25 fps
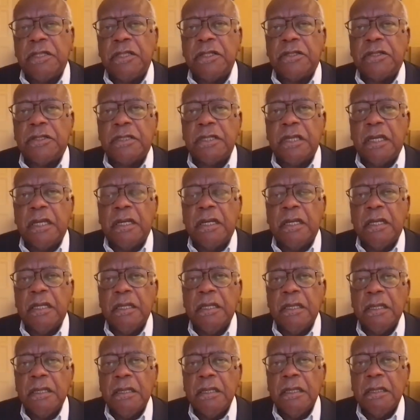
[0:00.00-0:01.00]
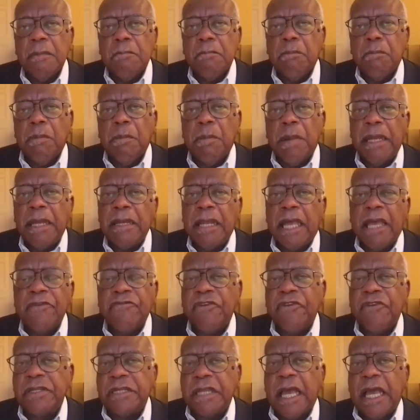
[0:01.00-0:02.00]
that my
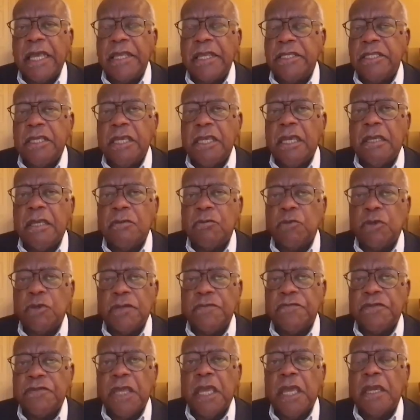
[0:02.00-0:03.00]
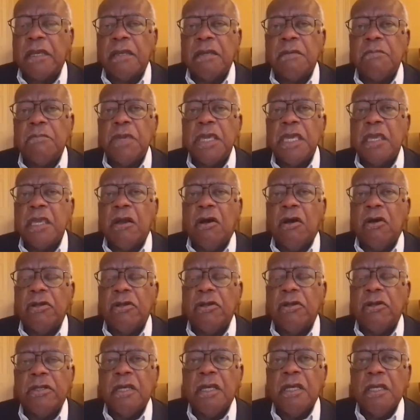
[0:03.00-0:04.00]
life at ITN would have taken me
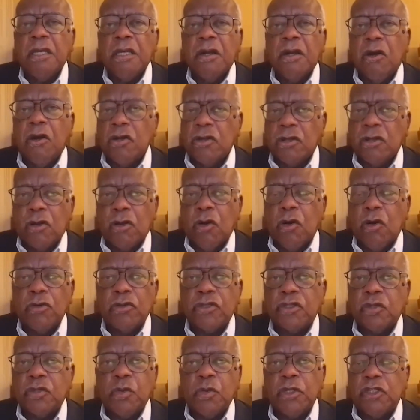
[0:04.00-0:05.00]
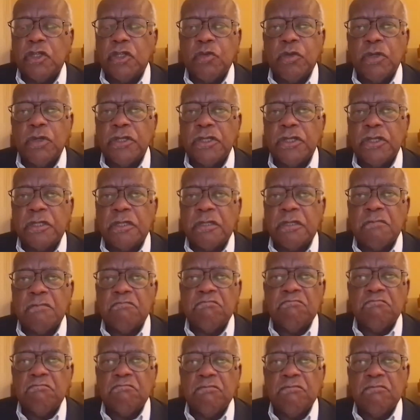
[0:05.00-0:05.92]
on a course which was,